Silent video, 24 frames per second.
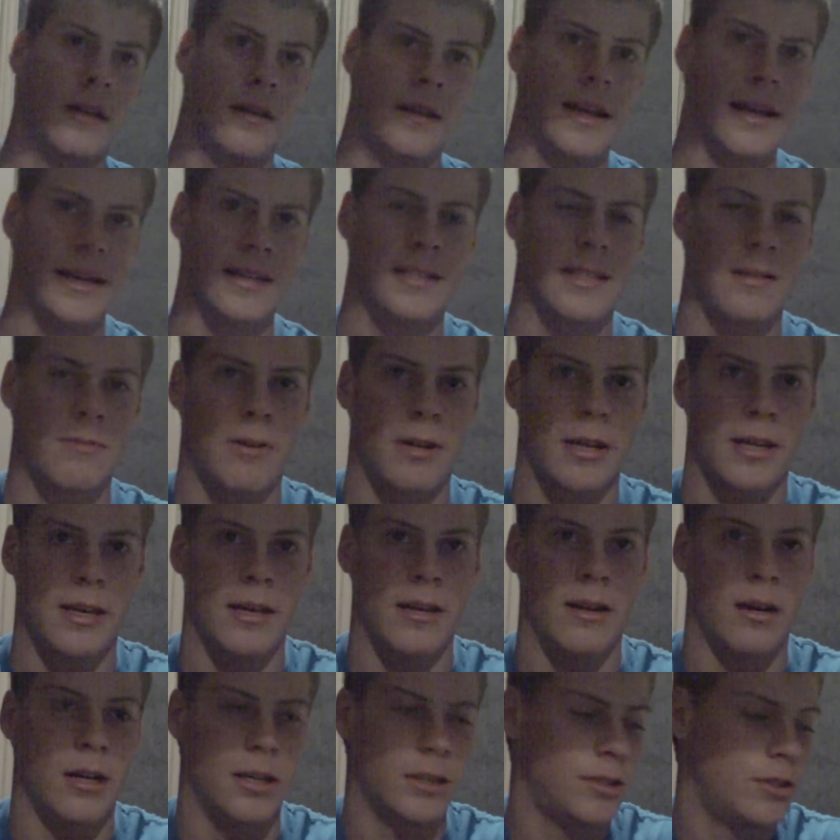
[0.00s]
Next, I want to
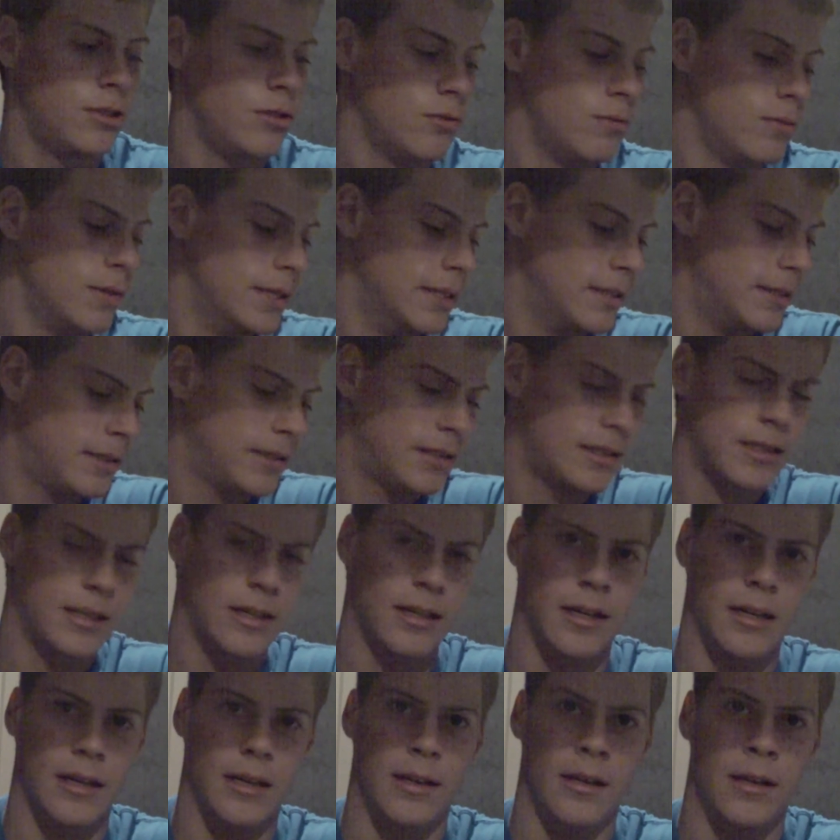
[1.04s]
get on to is
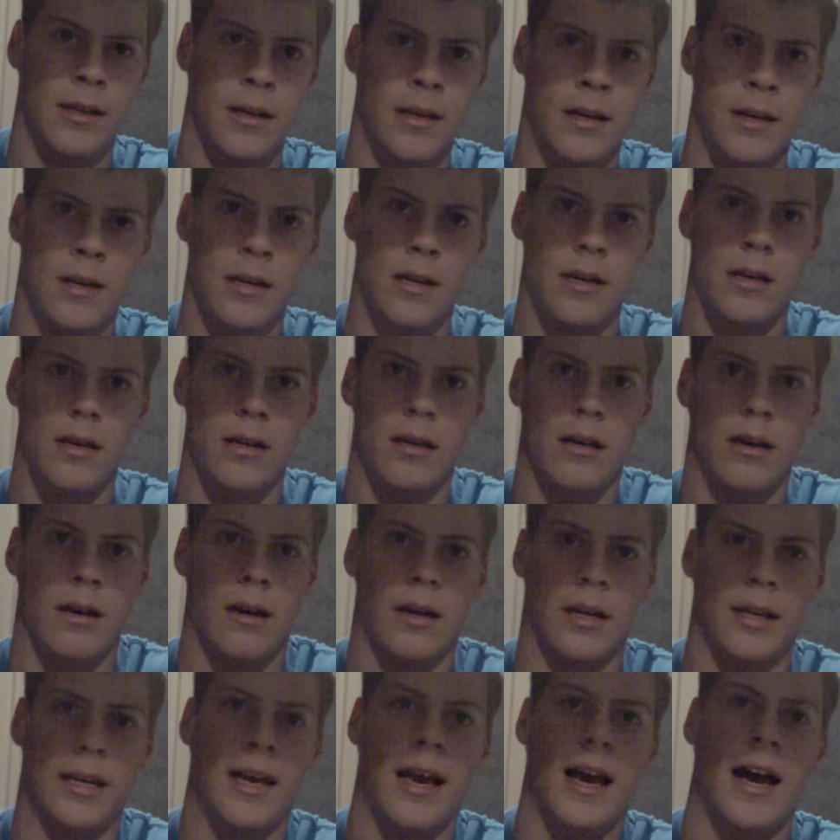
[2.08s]
a
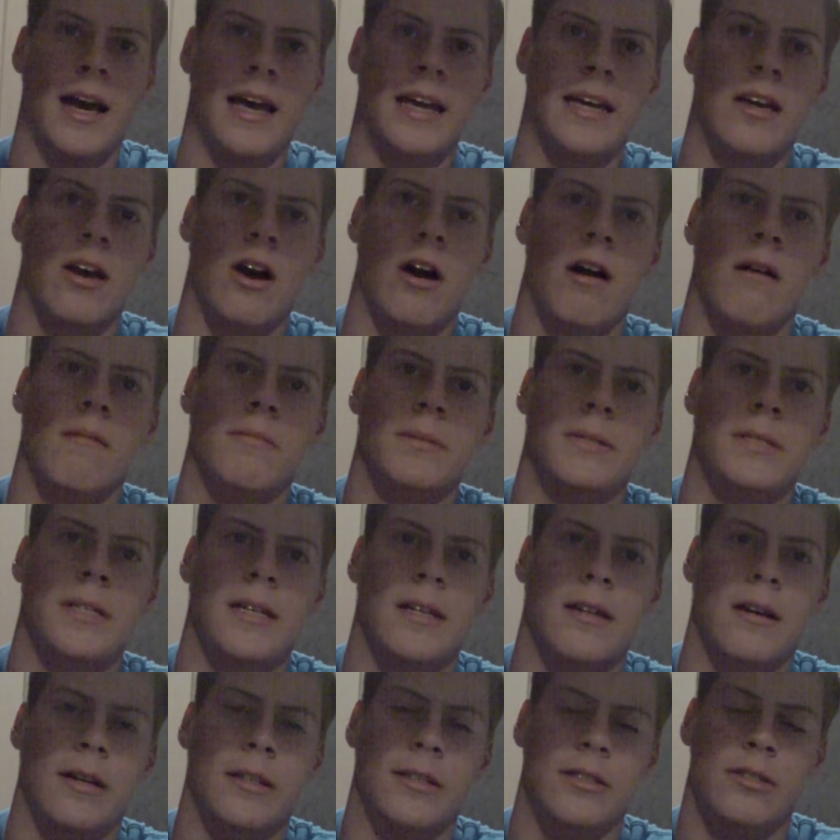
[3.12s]
guy
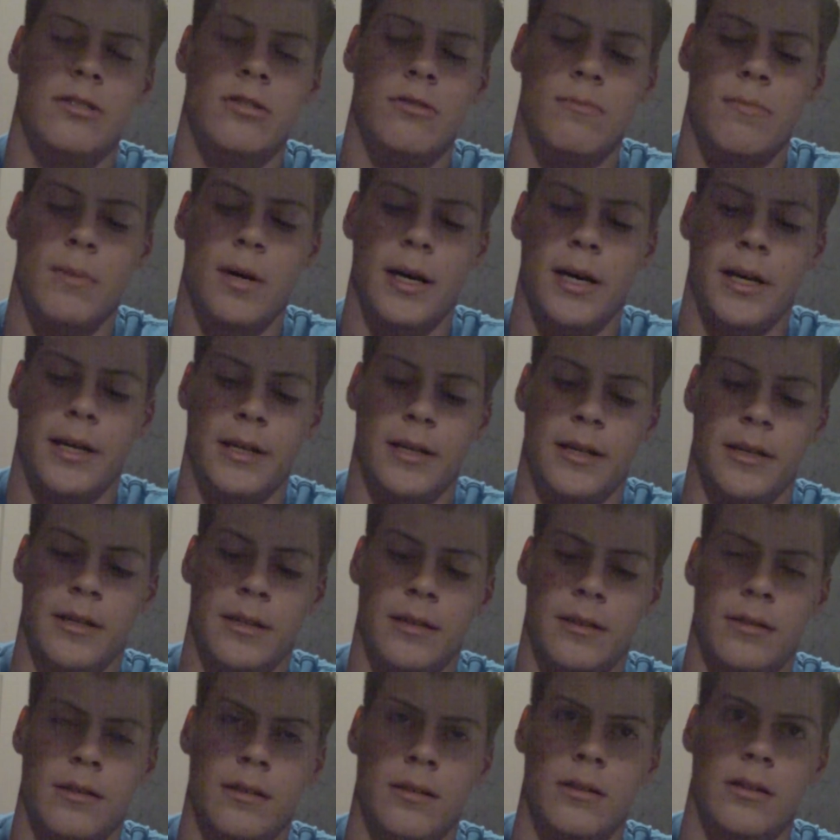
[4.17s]
commented onto my
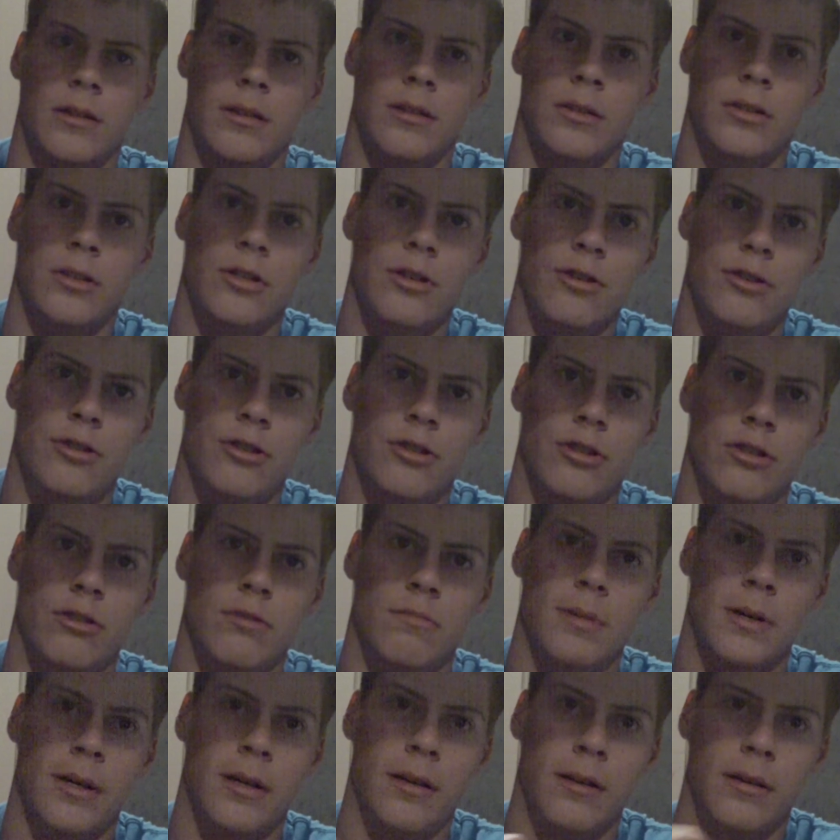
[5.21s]

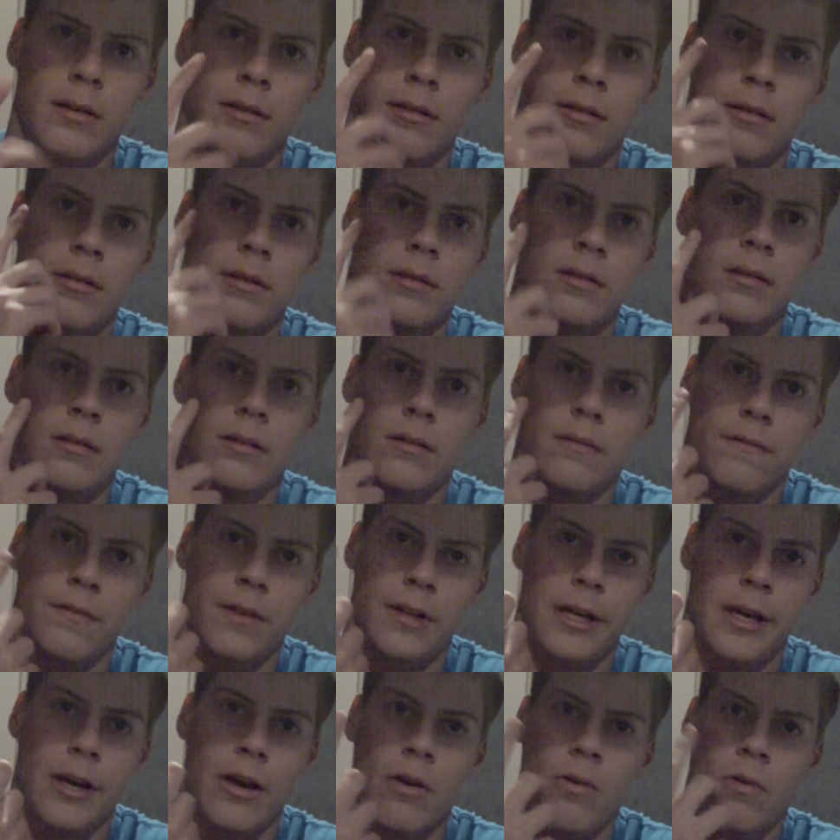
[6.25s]
YouTube
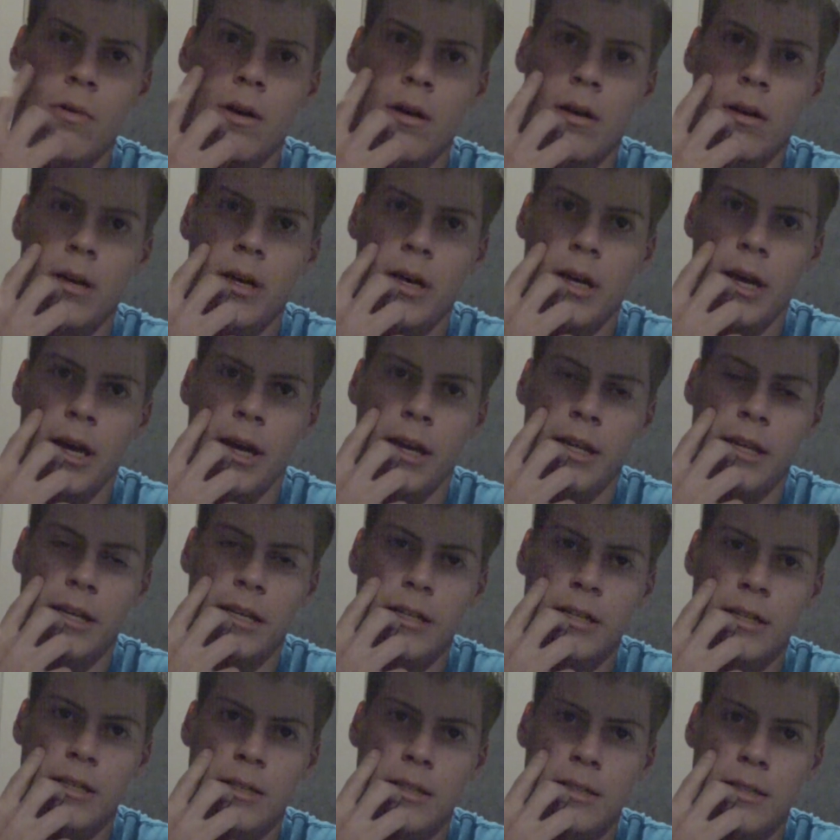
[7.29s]
video. And
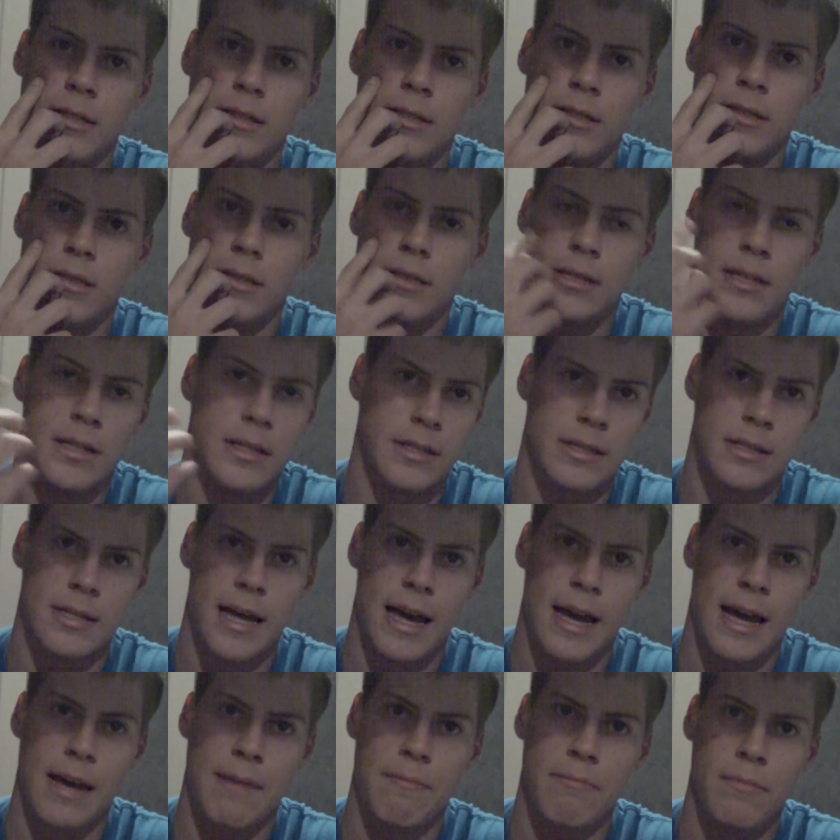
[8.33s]
his
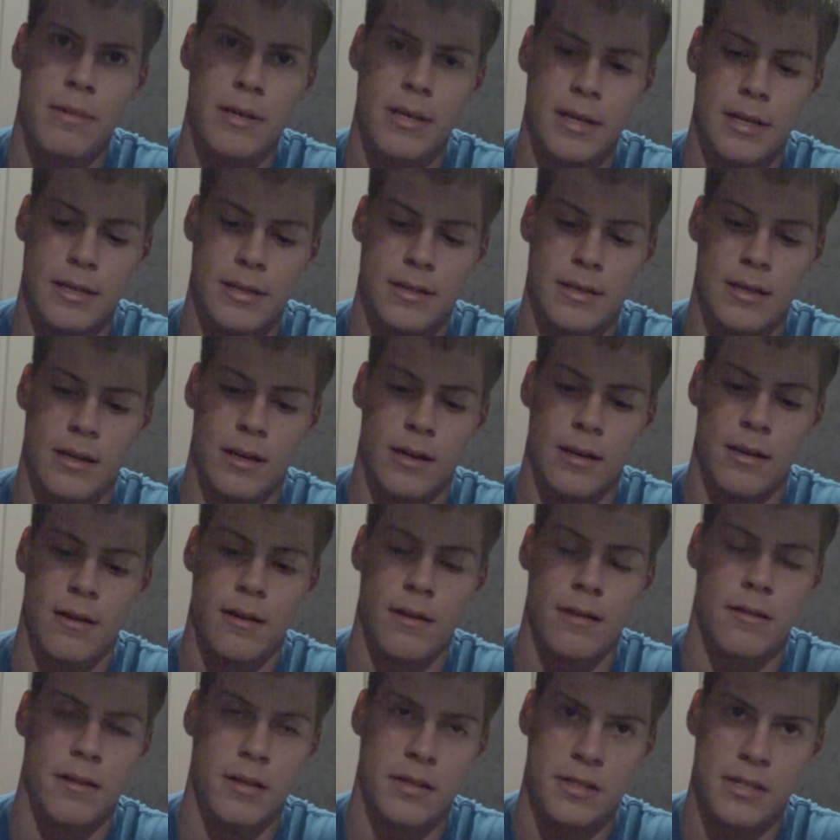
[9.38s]
name is the
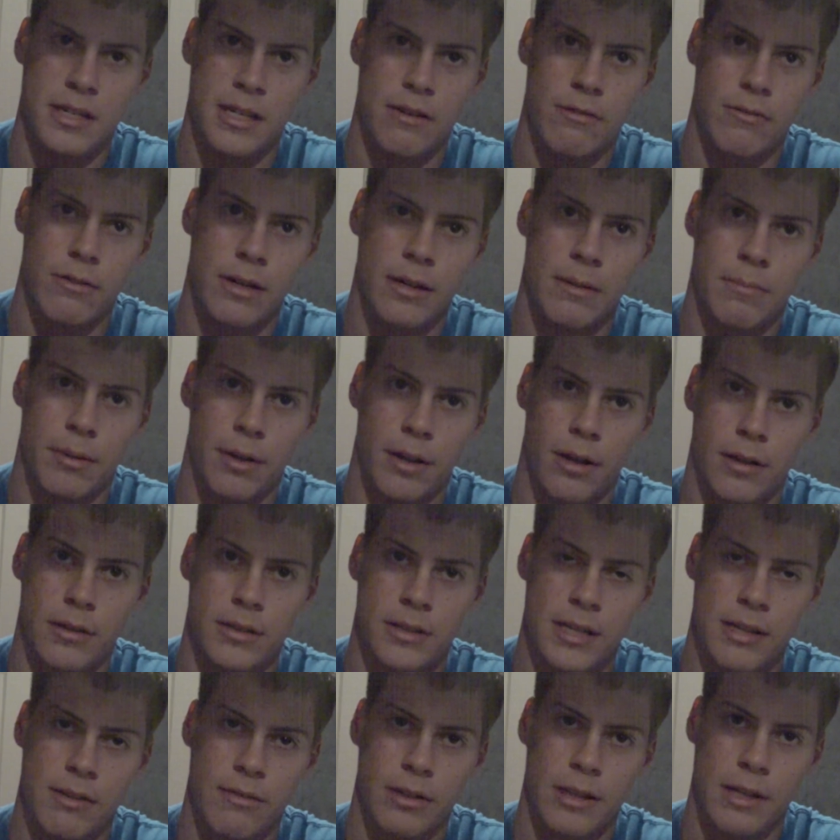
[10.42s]

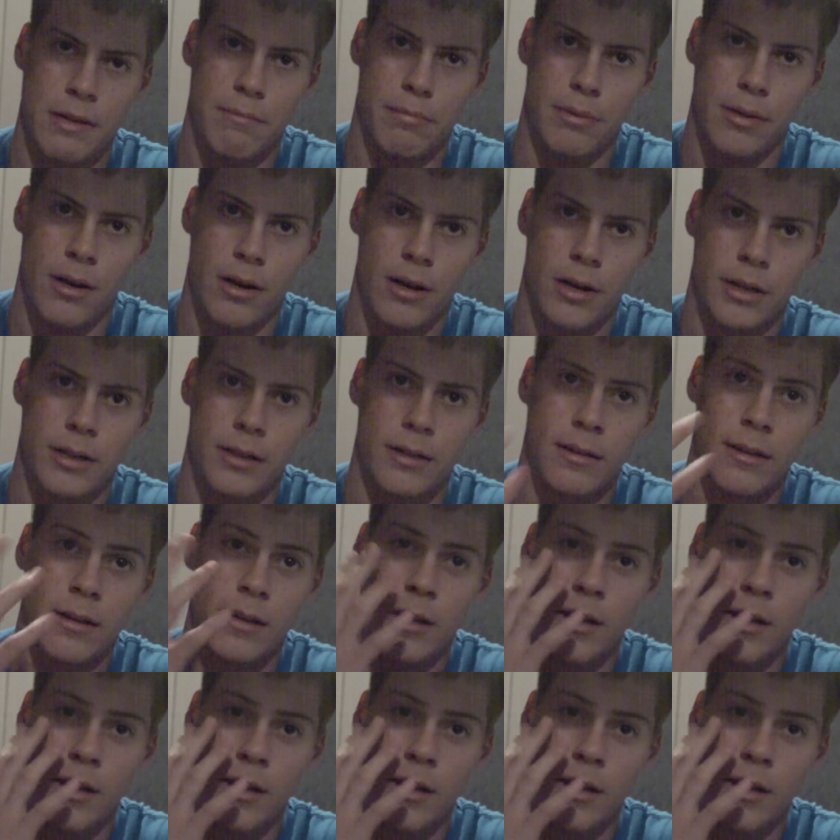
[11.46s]
secretly blonde.